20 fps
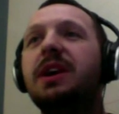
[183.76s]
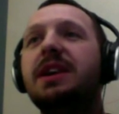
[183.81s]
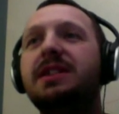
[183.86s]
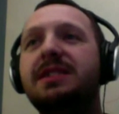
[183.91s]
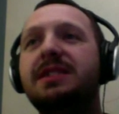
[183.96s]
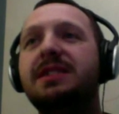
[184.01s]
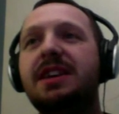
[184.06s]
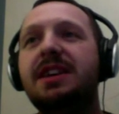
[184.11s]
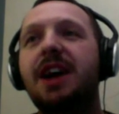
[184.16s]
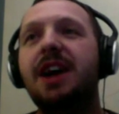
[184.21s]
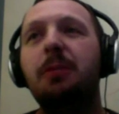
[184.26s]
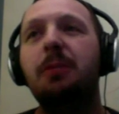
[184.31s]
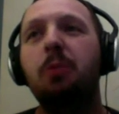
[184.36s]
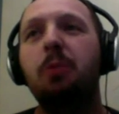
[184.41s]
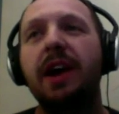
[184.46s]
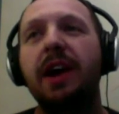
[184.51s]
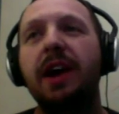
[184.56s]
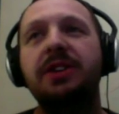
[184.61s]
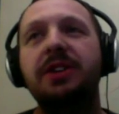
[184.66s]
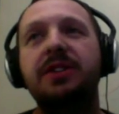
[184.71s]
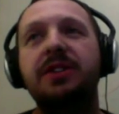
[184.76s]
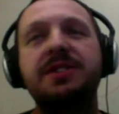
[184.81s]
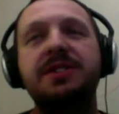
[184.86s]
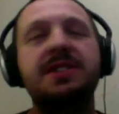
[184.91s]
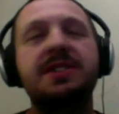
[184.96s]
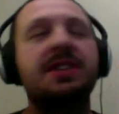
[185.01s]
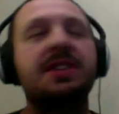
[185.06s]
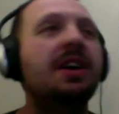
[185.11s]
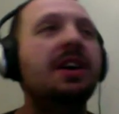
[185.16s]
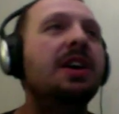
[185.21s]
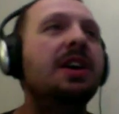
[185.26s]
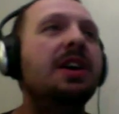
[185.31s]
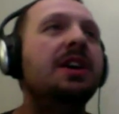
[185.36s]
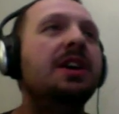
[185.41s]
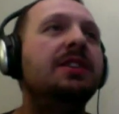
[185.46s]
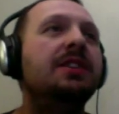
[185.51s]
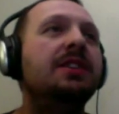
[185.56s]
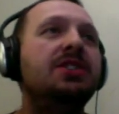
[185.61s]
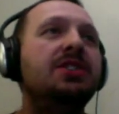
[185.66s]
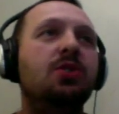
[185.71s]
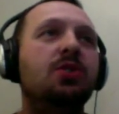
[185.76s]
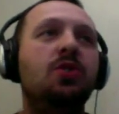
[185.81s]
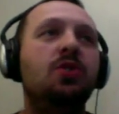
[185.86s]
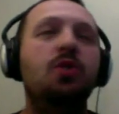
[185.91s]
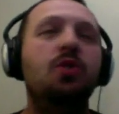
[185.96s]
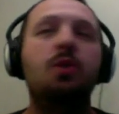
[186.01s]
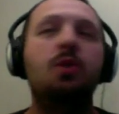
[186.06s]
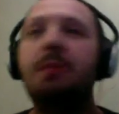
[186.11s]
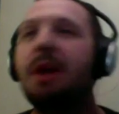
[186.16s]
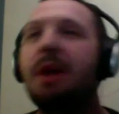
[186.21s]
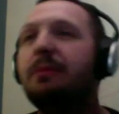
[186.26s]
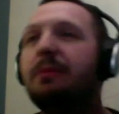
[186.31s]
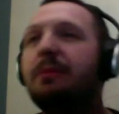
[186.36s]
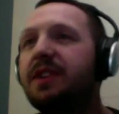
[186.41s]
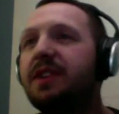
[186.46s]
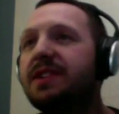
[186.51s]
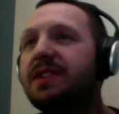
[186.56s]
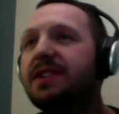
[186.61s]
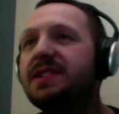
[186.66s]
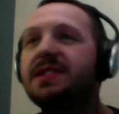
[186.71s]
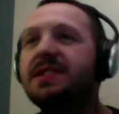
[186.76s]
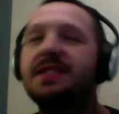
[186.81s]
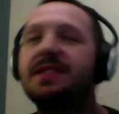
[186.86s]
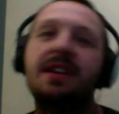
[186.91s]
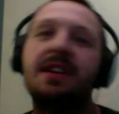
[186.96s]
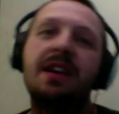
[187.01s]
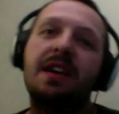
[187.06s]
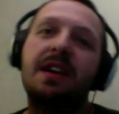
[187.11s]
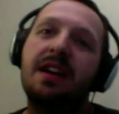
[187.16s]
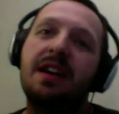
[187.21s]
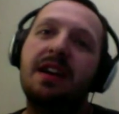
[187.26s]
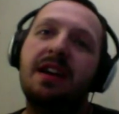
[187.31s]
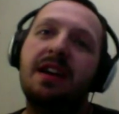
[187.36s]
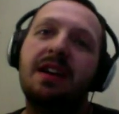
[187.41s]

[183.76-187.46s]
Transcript: trade Dion Waiters to Memphis.